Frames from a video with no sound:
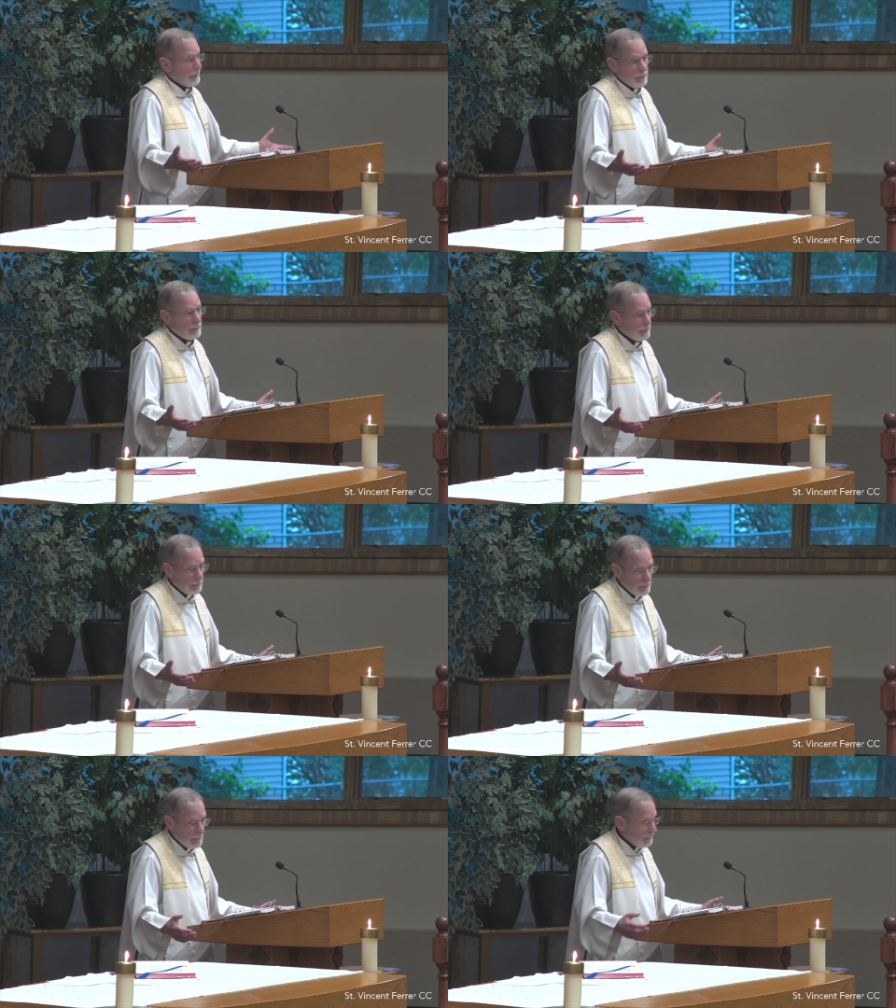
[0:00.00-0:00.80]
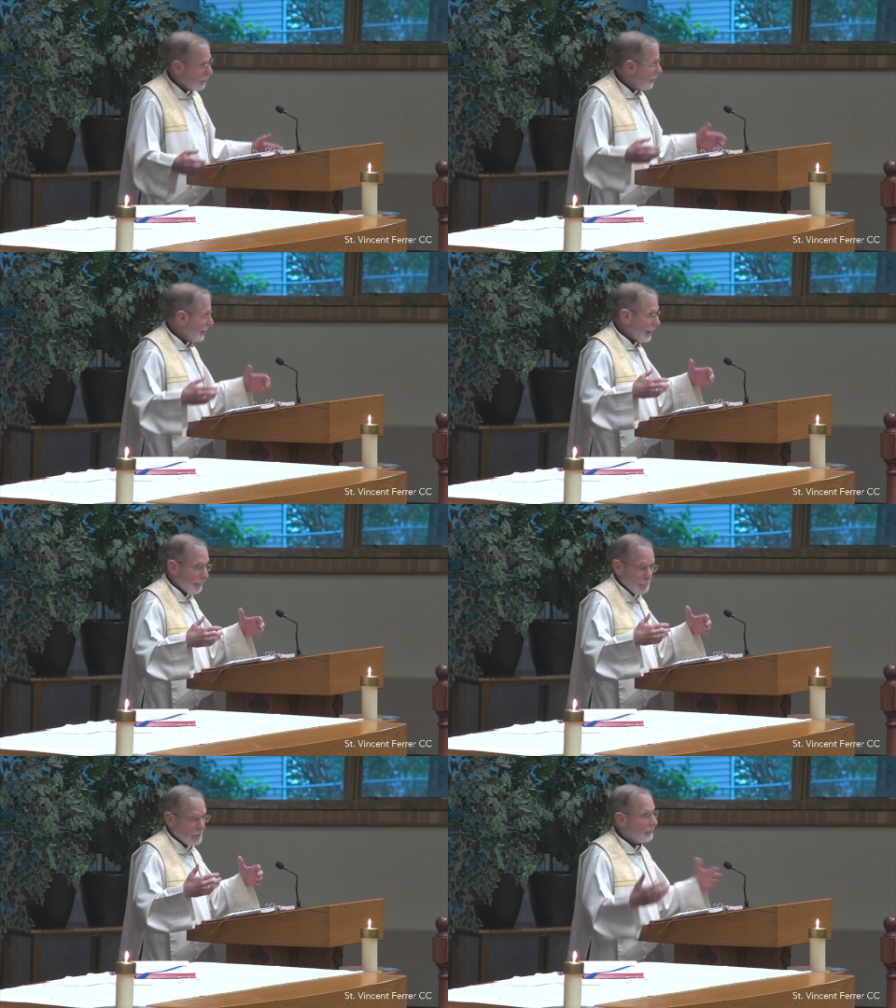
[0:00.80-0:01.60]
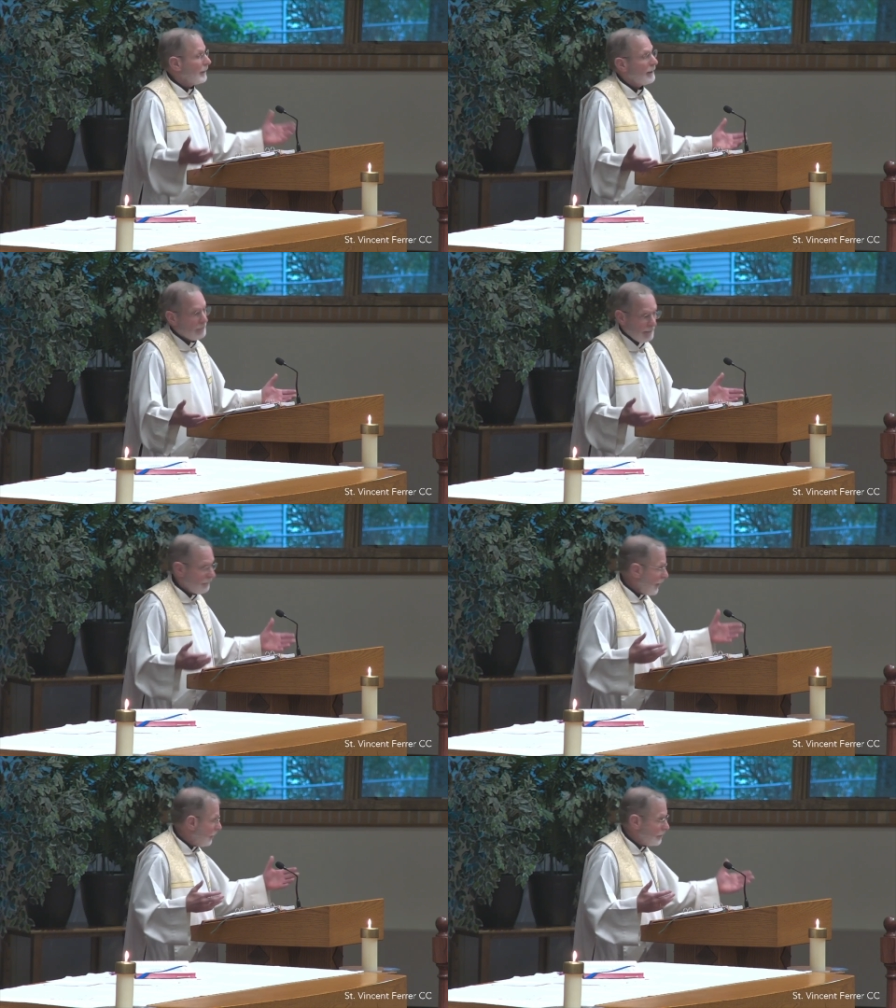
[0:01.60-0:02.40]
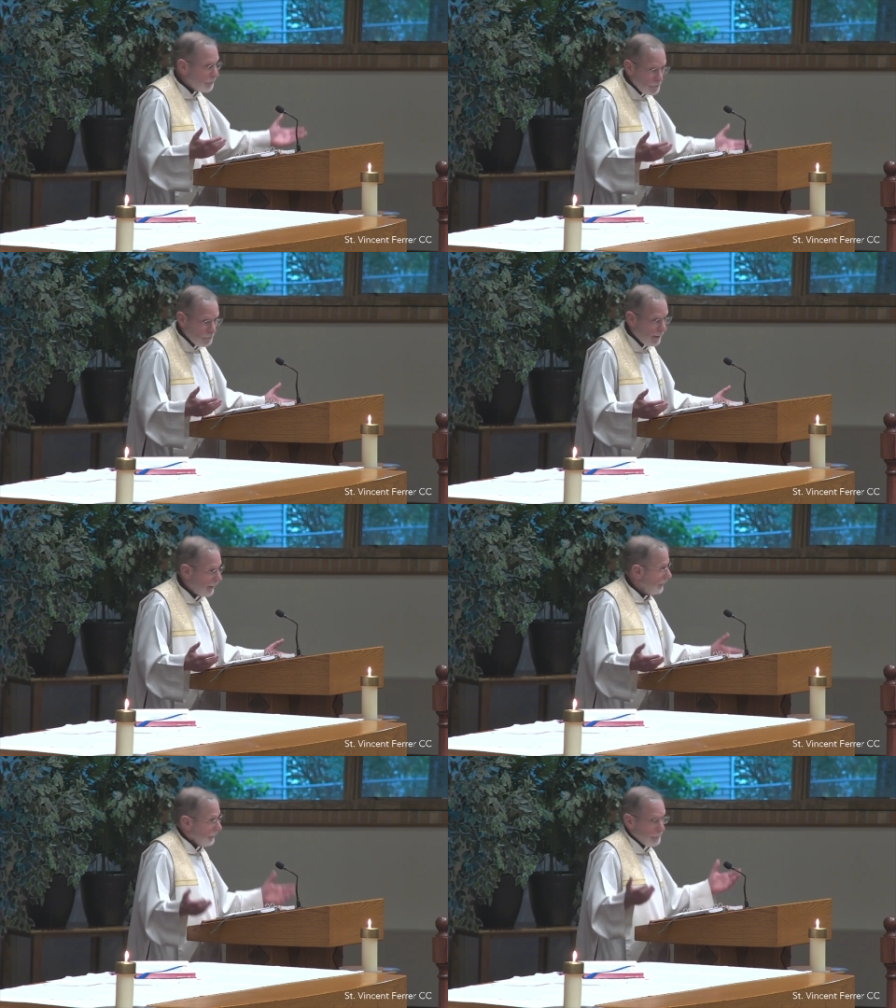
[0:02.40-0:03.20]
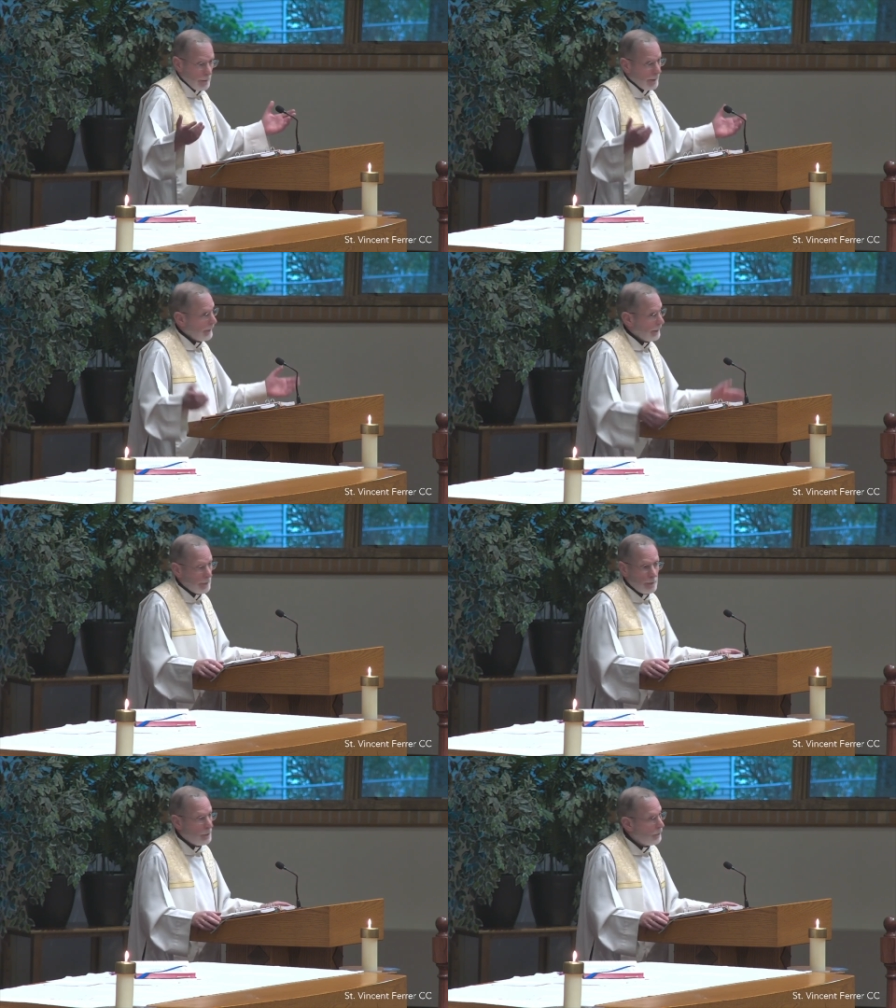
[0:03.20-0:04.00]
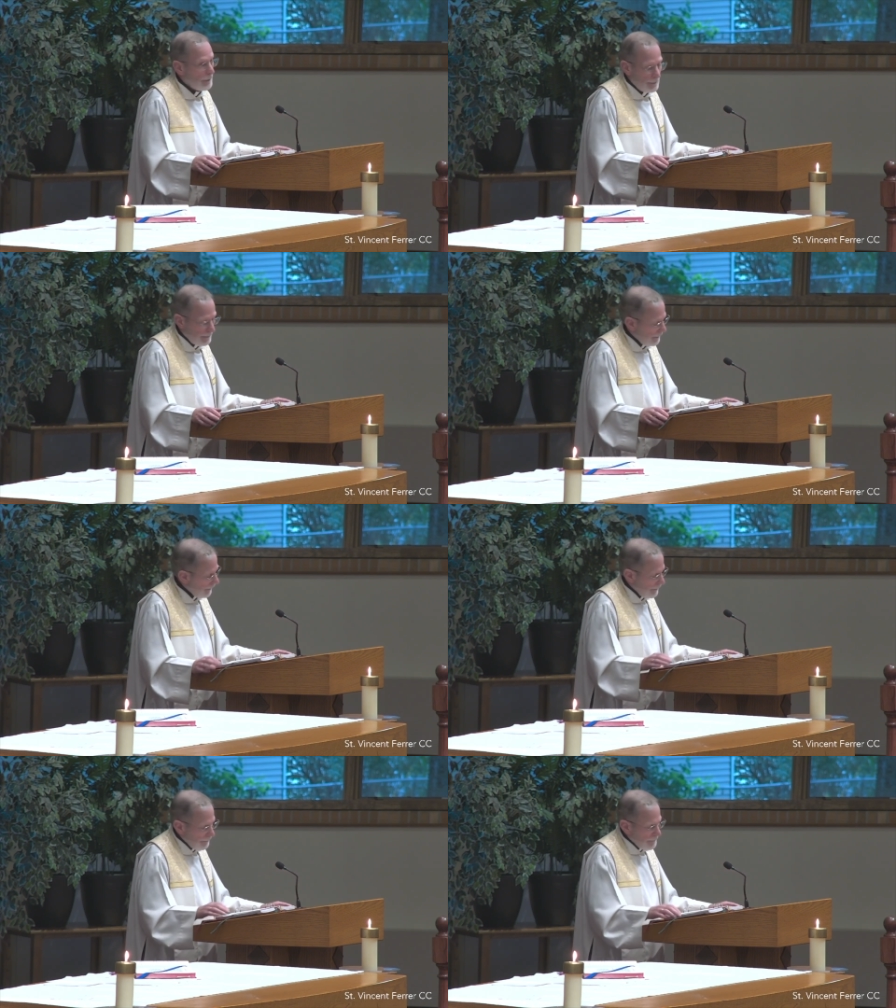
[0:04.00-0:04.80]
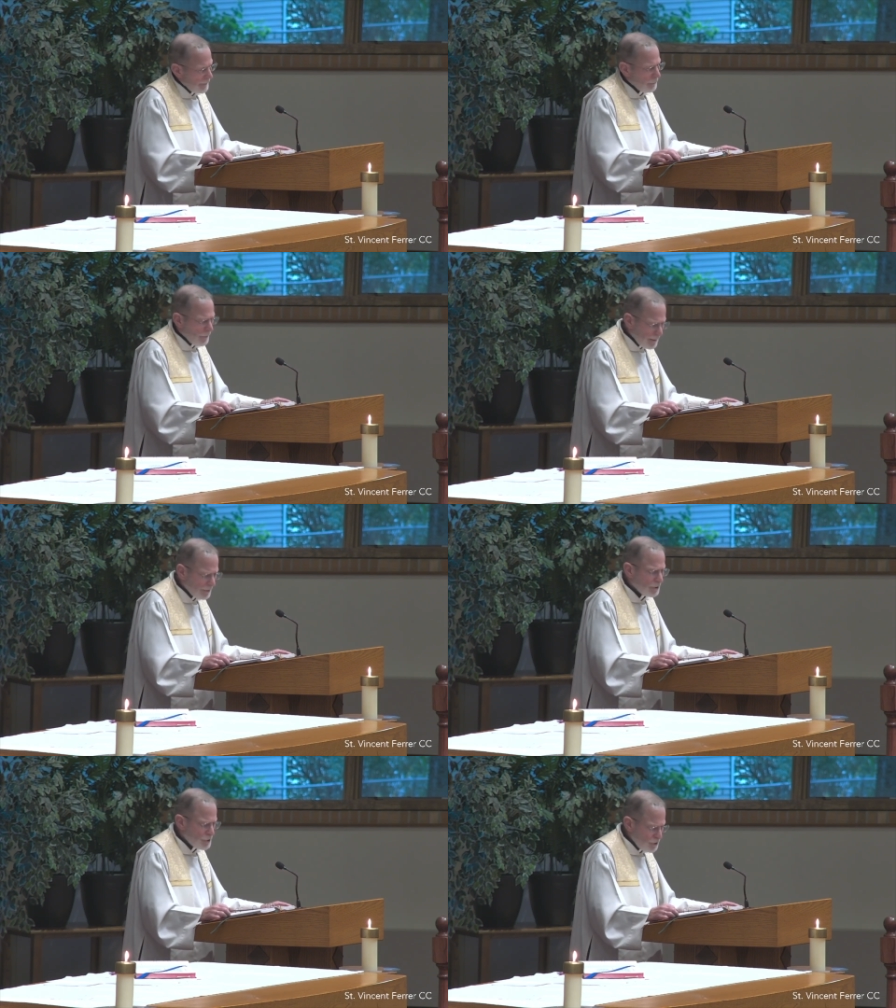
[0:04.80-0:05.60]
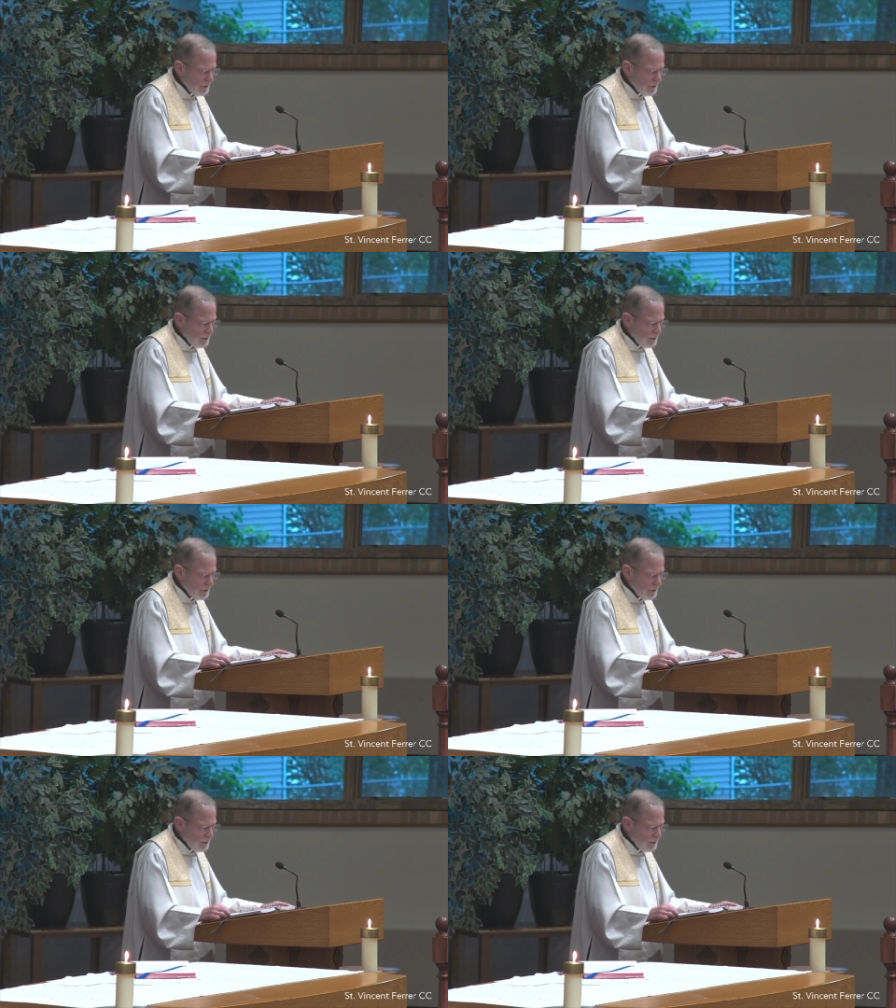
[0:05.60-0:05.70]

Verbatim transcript: and I did. Lord, I can't believe I failed to do that, but I didn't do it. Bring it to